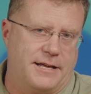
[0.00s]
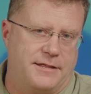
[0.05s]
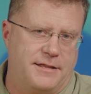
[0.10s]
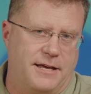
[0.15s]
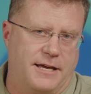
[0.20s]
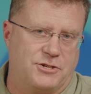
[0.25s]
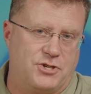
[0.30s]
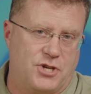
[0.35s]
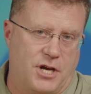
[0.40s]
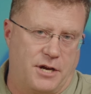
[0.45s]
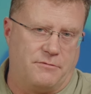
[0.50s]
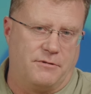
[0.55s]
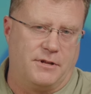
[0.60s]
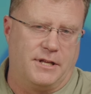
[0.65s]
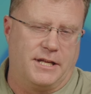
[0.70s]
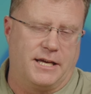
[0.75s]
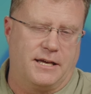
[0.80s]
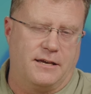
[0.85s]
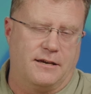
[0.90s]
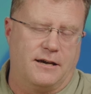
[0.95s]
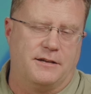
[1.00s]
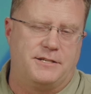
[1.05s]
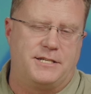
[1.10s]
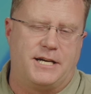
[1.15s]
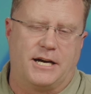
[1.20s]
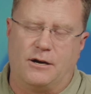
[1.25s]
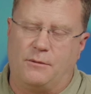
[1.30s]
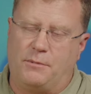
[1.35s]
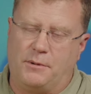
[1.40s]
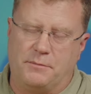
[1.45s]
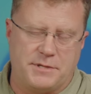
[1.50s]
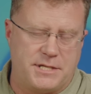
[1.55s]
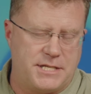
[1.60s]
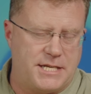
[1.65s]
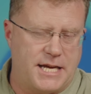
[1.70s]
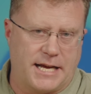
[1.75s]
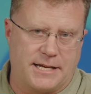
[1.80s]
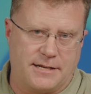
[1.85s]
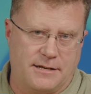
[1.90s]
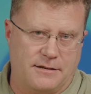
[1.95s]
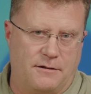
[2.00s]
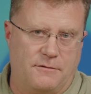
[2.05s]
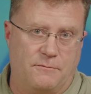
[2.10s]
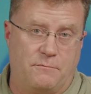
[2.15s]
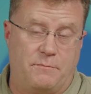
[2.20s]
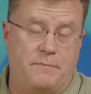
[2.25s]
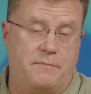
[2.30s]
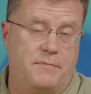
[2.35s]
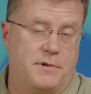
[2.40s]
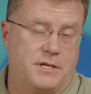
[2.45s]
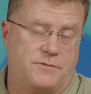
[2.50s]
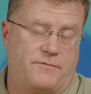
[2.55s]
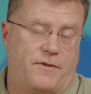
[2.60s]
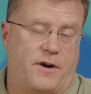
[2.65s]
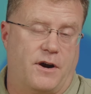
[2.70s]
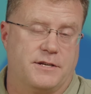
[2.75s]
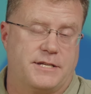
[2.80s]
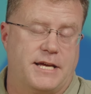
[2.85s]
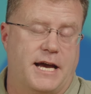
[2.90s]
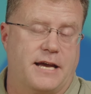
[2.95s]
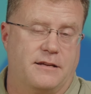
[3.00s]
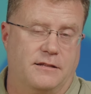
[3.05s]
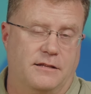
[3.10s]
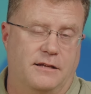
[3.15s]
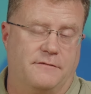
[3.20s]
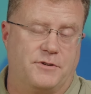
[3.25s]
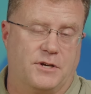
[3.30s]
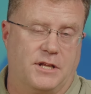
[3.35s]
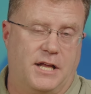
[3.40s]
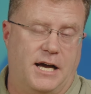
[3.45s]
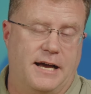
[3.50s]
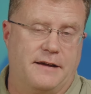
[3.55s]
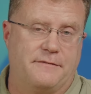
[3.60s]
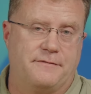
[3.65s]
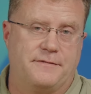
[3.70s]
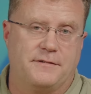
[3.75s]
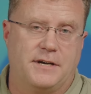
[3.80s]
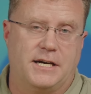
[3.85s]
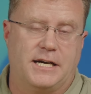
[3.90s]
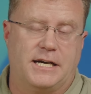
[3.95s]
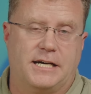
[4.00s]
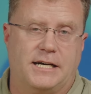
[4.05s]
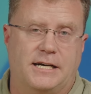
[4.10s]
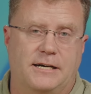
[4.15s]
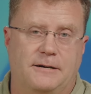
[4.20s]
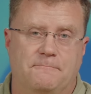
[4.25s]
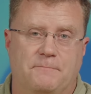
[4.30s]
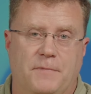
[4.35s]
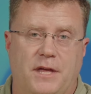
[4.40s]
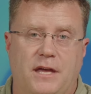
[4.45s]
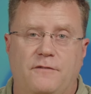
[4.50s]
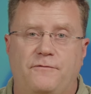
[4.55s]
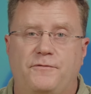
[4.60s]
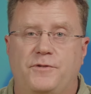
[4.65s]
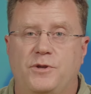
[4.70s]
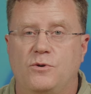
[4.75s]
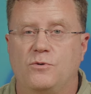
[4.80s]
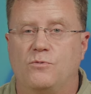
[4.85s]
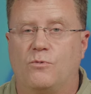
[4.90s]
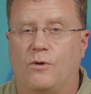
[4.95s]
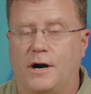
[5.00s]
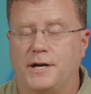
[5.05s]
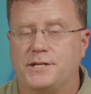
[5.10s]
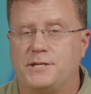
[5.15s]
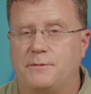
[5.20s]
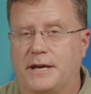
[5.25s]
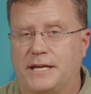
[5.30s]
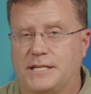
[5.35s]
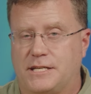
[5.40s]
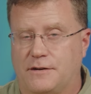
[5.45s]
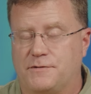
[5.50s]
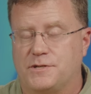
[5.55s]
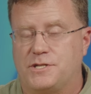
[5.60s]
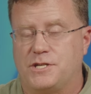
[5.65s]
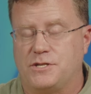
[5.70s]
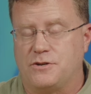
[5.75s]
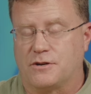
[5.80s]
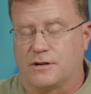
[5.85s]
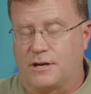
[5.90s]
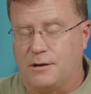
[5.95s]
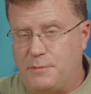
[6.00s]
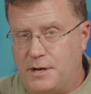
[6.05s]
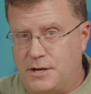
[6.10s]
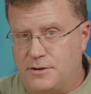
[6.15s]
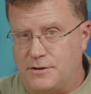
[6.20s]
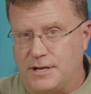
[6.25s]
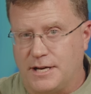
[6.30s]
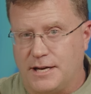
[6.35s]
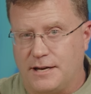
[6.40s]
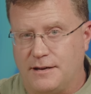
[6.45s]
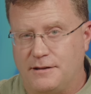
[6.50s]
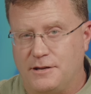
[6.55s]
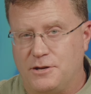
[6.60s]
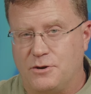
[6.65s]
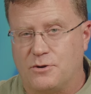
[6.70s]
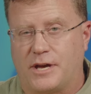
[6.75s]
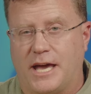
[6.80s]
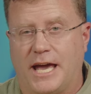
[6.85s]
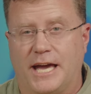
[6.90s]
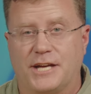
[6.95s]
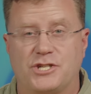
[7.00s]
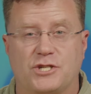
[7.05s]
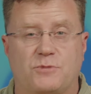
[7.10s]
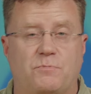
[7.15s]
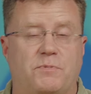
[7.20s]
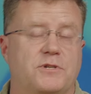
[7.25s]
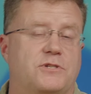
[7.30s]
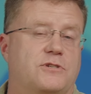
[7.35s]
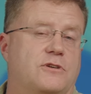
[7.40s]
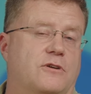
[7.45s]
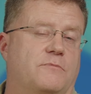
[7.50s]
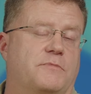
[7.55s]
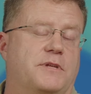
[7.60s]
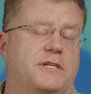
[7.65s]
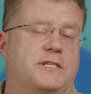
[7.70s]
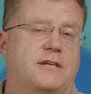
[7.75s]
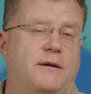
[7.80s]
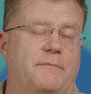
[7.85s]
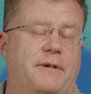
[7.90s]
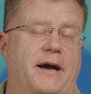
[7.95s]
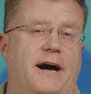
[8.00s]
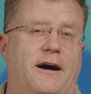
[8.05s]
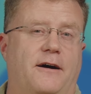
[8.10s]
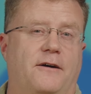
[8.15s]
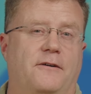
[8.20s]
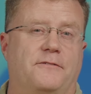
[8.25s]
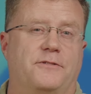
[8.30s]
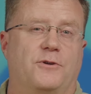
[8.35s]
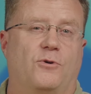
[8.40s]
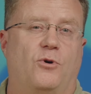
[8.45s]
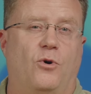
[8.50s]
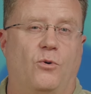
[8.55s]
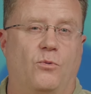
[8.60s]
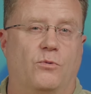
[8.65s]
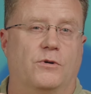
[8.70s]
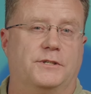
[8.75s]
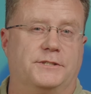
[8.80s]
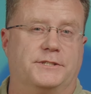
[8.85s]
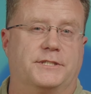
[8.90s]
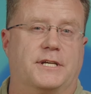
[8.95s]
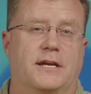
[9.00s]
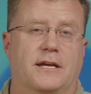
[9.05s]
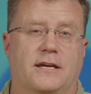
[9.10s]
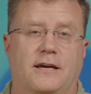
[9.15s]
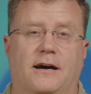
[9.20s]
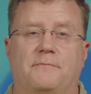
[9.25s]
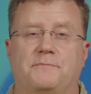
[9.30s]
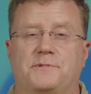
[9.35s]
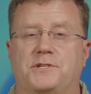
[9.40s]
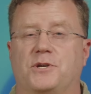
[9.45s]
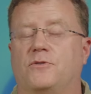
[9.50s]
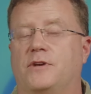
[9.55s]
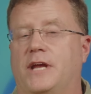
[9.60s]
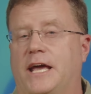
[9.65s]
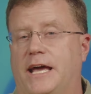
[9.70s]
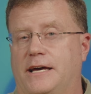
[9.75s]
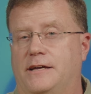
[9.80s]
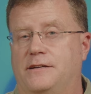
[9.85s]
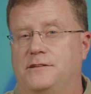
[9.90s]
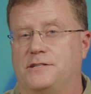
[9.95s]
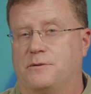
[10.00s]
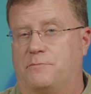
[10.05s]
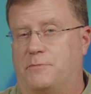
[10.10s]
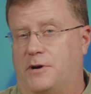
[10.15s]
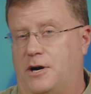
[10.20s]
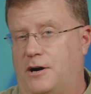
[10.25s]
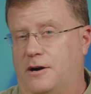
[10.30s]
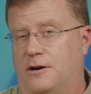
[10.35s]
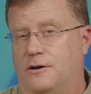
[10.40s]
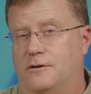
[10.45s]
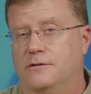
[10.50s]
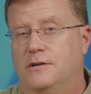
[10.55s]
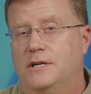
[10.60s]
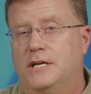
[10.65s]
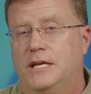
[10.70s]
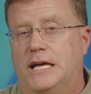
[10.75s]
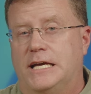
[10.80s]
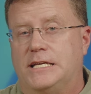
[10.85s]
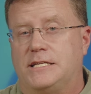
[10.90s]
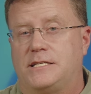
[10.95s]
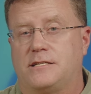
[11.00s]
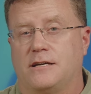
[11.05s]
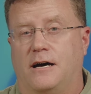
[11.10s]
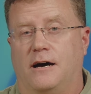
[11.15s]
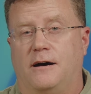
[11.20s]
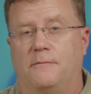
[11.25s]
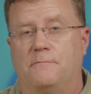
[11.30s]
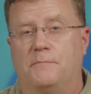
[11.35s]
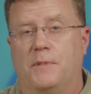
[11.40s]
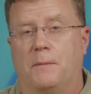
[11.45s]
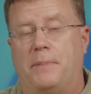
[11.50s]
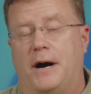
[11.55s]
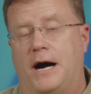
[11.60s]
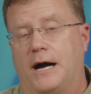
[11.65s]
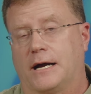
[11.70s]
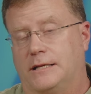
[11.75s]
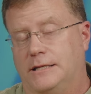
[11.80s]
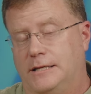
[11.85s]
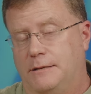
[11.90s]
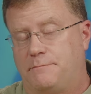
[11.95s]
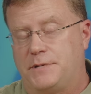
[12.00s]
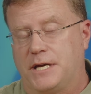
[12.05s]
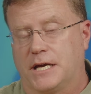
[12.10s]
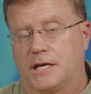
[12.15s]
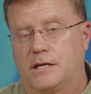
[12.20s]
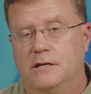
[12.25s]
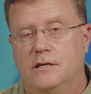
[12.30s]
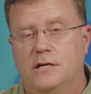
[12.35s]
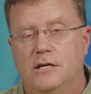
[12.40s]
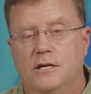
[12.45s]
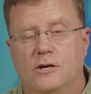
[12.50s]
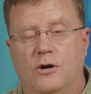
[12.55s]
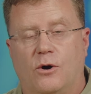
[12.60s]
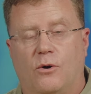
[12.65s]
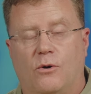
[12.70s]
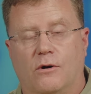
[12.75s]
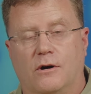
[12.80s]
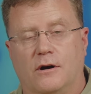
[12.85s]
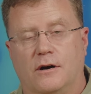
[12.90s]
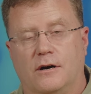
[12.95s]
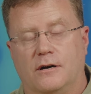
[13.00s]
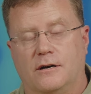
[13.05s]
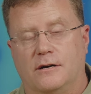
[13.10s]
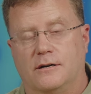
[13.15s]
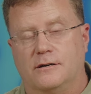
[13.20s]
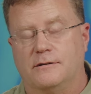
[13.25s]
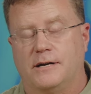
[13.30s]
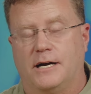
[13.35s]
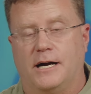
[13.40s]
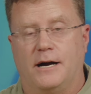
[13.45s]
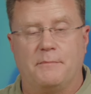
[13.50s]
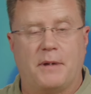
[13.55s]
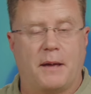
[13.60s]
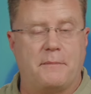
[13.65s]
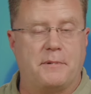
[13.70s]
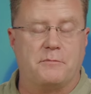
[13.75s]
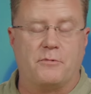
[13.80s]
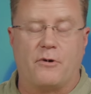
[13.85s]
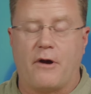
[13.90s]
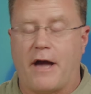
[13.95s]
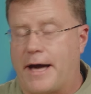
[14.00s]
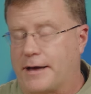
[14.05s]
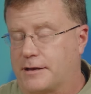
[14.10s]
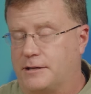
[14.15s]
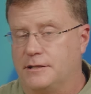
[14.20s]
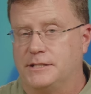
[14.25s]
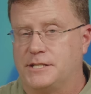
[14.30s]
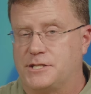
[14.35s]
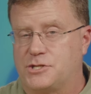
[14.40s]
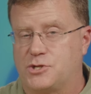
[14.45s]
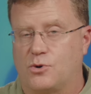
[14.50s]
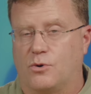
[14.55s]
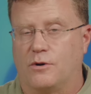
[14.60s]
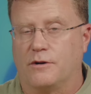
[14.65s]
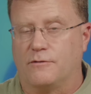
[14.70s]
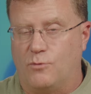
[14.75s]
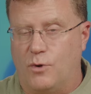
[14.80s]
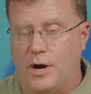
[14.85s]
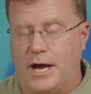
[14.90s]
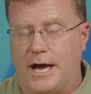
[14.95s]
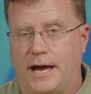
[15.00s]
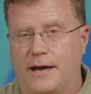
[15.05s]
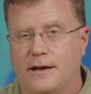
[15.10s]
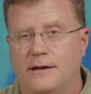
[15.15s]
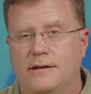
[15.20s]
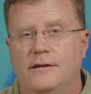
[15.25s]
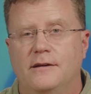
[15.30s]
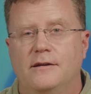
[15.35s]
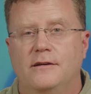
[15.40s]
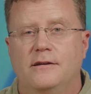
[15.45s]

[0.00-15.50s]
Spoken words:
I think, generally a terrible mistake as far as how you live your life. If you want to make a difference in your community, you can't just presume that somehow the whole world's going to come to an end tomorrow in some apocalyptic or maybe miraculous sort of way.